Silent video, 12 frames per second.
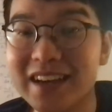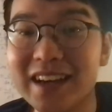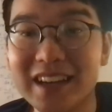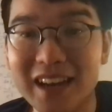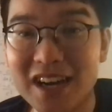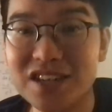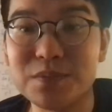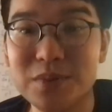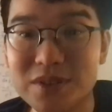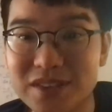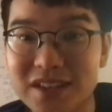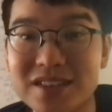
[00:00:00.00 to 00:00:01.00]
kind of
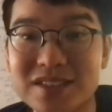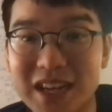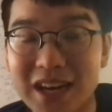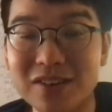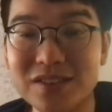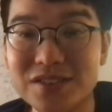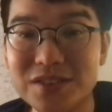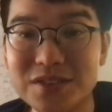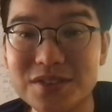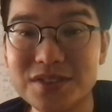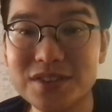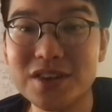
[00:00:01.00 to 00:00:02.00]
present
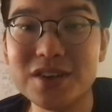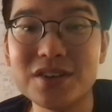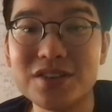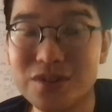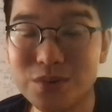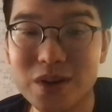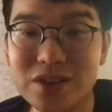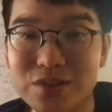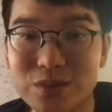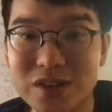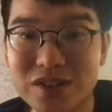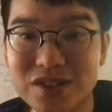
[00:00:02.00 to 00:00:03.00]
challenges to
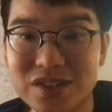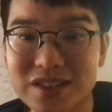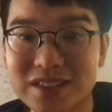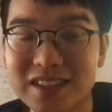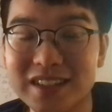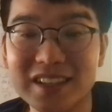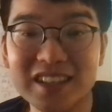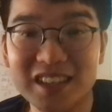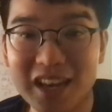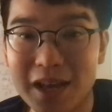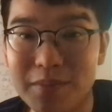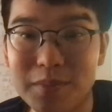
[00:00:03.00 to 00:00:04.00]
intuition
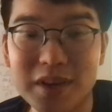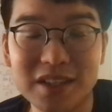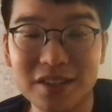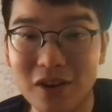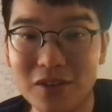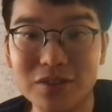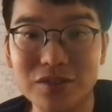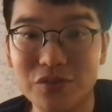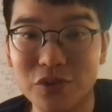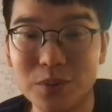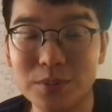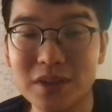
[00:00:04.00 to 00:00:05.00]
and make it harder to
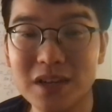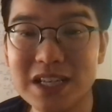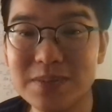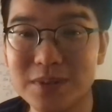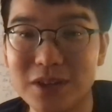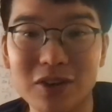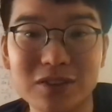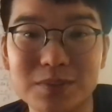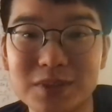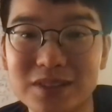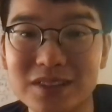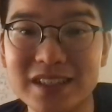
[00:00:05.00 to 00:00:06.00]
formalize, but
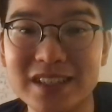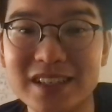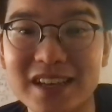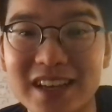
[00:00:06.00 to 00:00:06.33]
ultimately